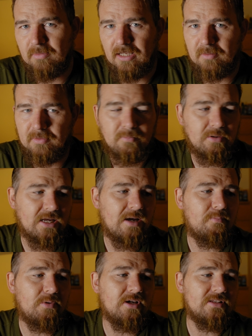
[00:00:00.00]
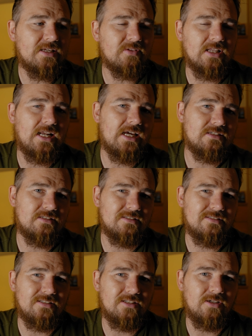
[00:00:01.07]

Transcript: blah blah blah. But nevertheless, you